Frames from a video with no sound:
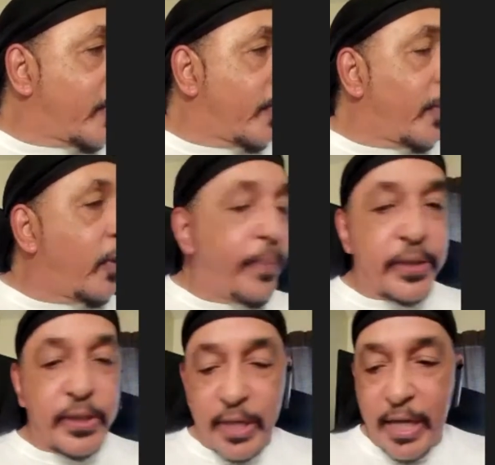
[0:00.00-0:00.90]

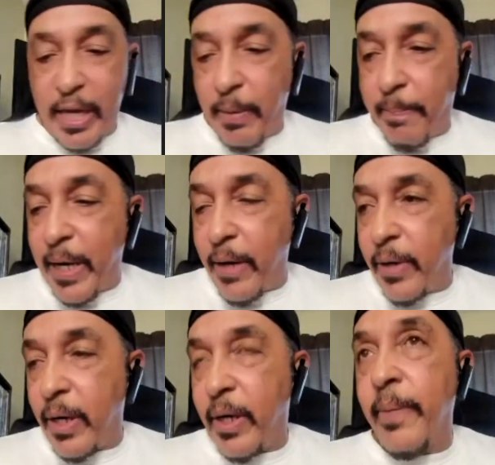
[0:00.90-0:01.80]
aerobics came about
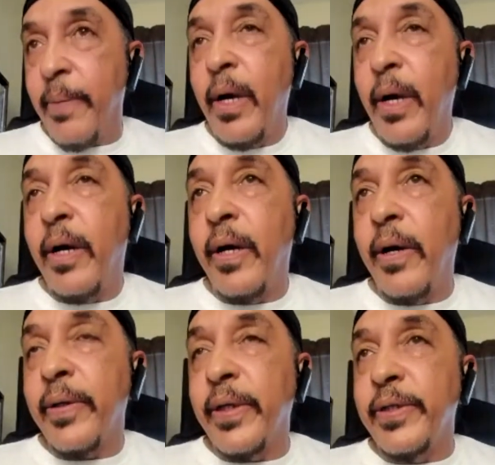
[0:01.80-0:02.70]

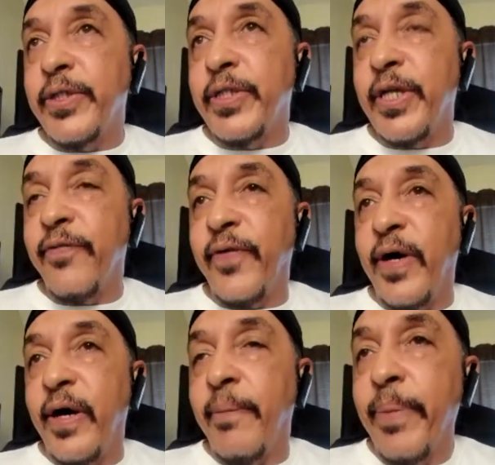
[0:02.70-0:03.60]
and stuff,
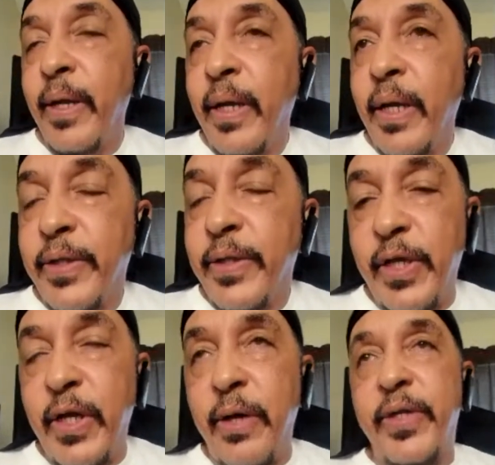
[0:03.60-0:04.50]

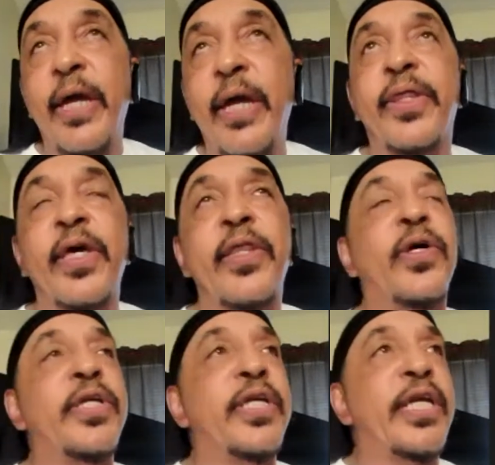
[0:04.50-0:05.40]
you know, they
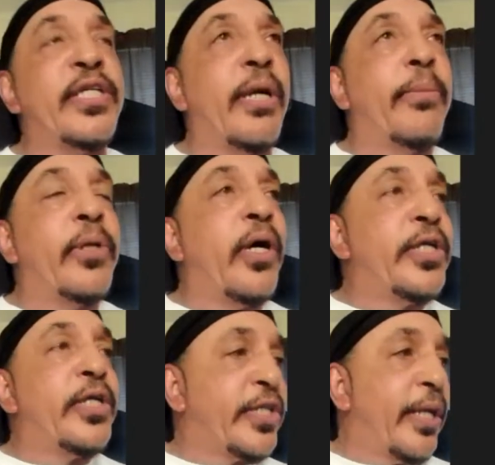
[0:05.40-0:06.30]
thought that they stumbled
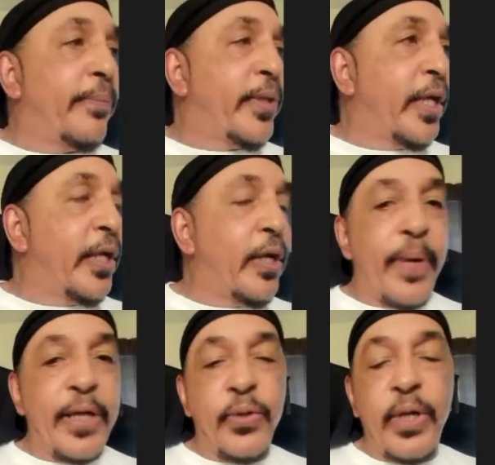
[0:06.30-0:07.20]
onto something, you know,
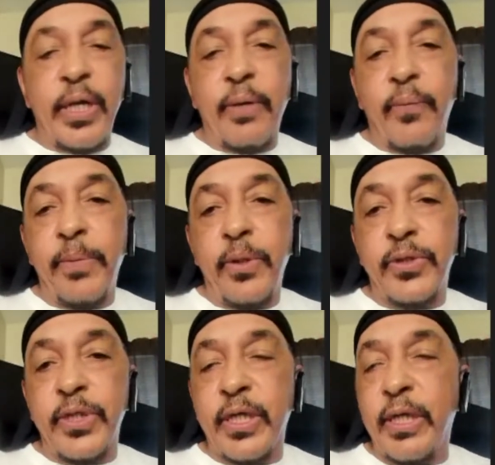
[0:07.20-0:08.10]
by training with
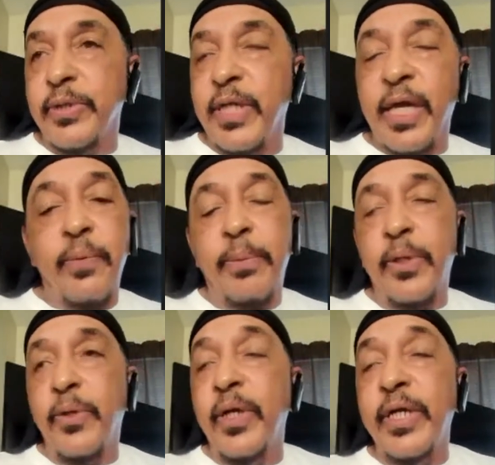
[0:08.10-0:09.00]
music. And I was like, we've been
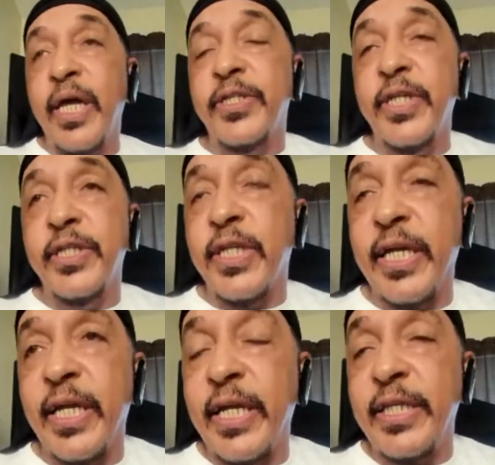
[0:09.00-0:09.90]
doing that since like
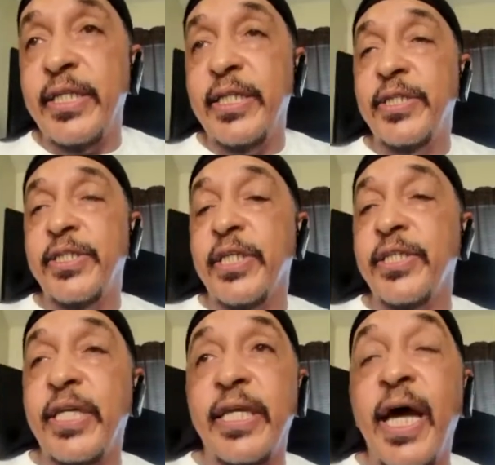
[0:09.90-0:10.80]

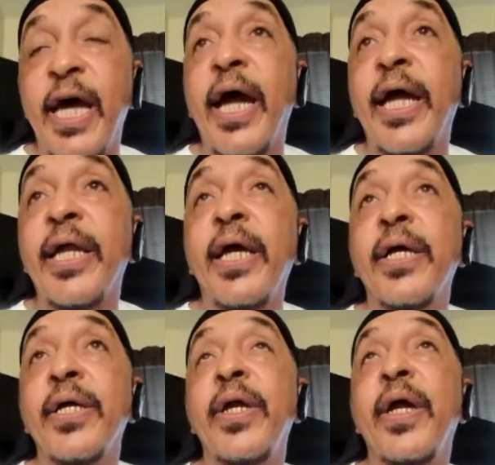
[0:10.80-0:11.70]
1969,
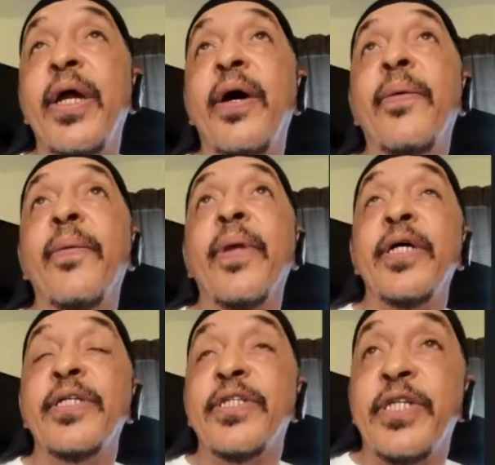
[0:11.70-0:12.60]
you know,
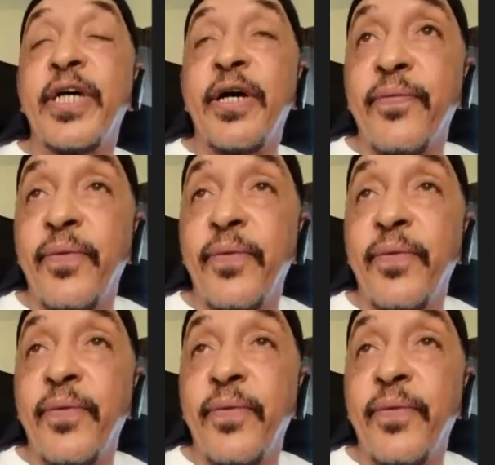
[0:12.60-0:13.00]
and stuff.